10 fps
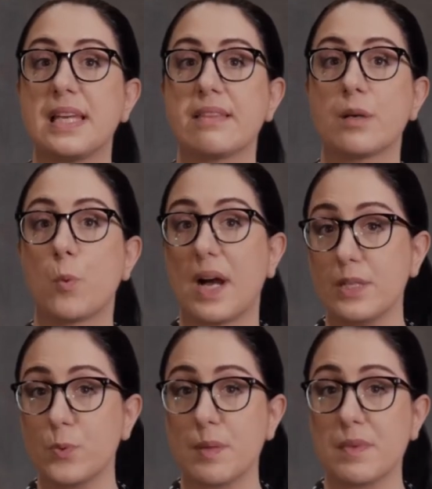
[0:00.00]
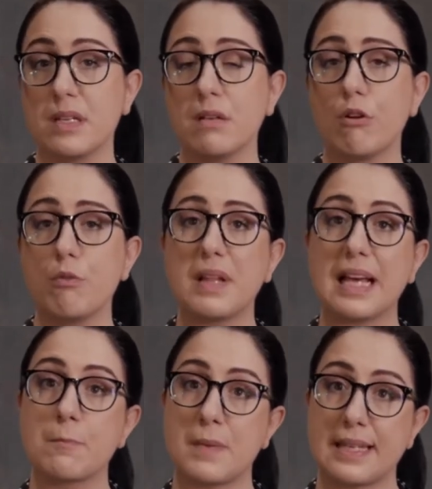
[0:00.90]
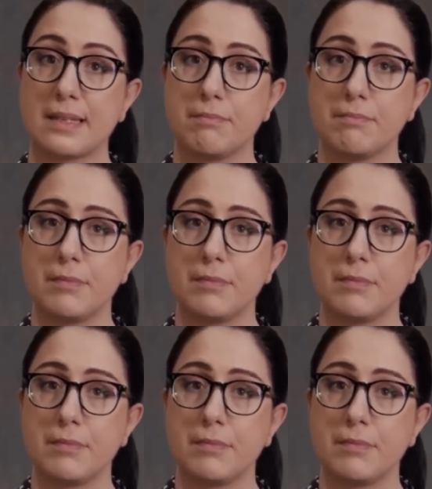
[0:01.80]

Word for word: either white women or black men.